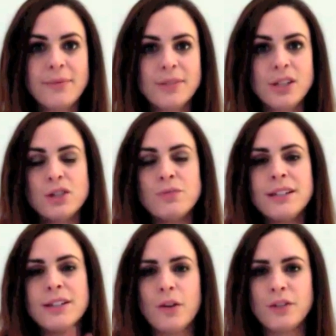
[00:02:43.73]
So you just
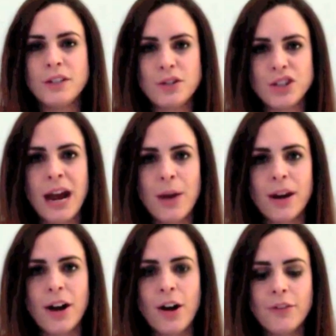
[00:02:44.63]
rinse it off, you don't shower
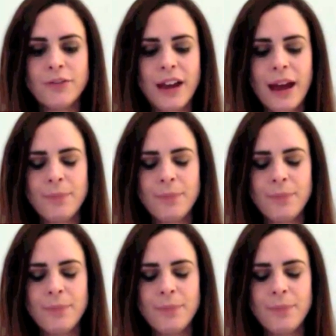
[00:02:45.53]
it off